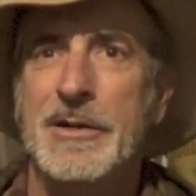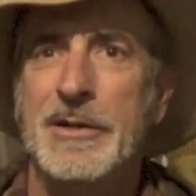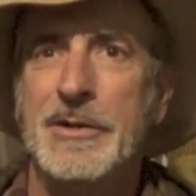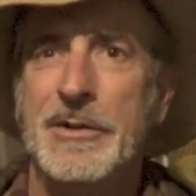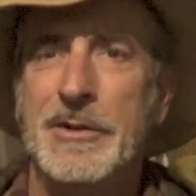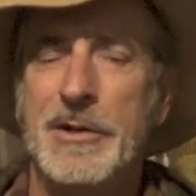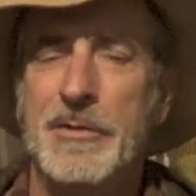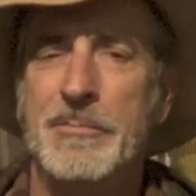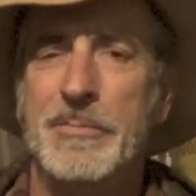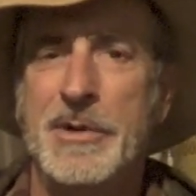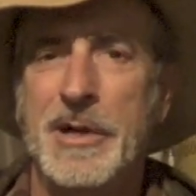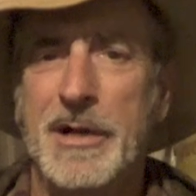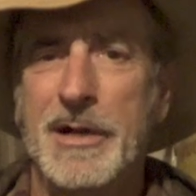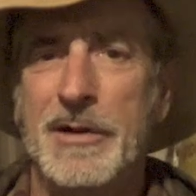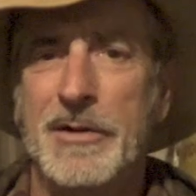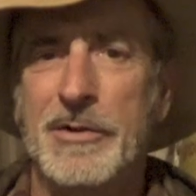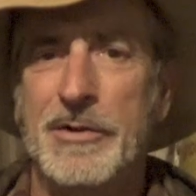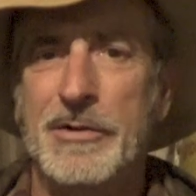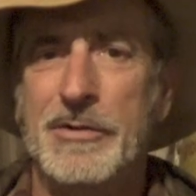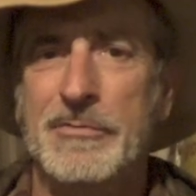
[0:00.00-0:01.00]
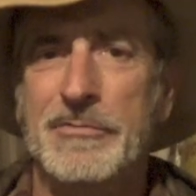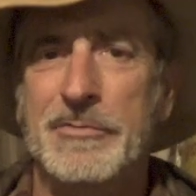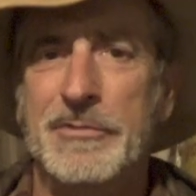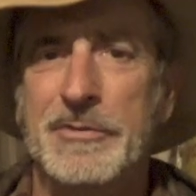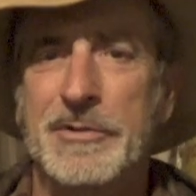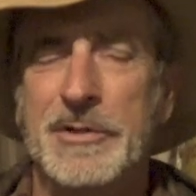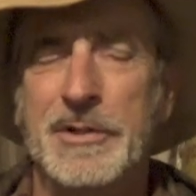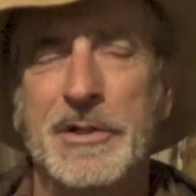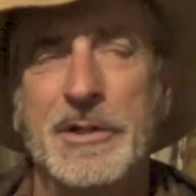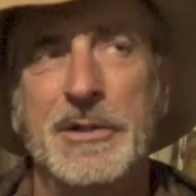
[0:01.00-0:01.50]
Dub Taylor, who
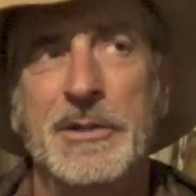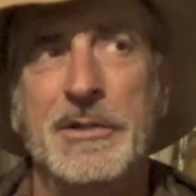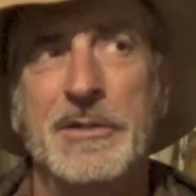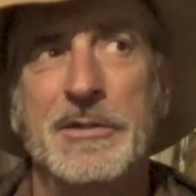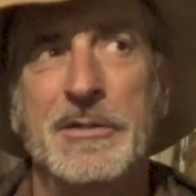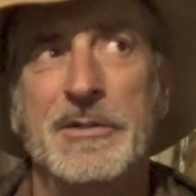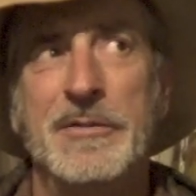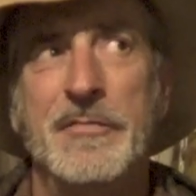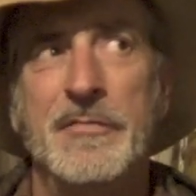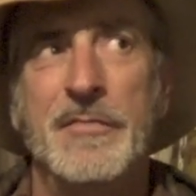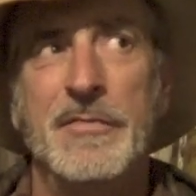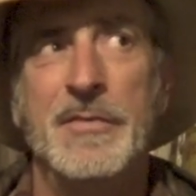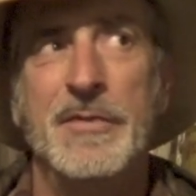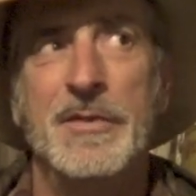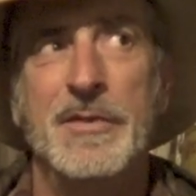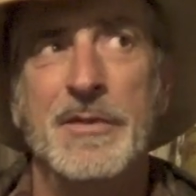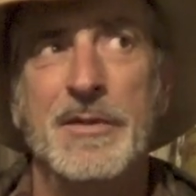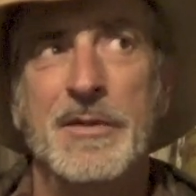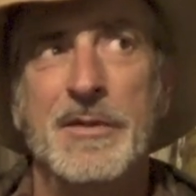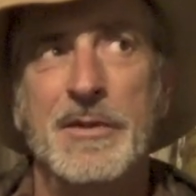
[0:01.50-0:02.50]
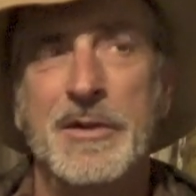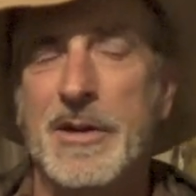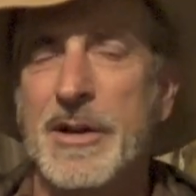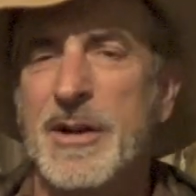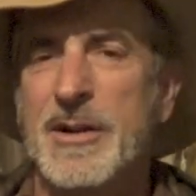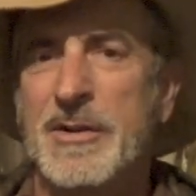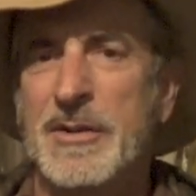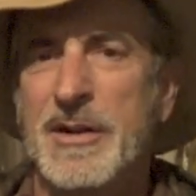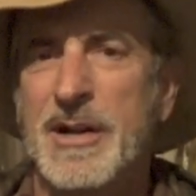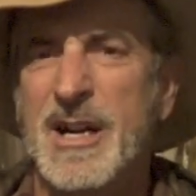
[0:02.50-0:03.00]
was a
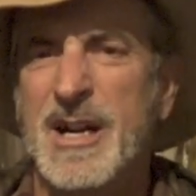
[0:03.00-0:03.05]
character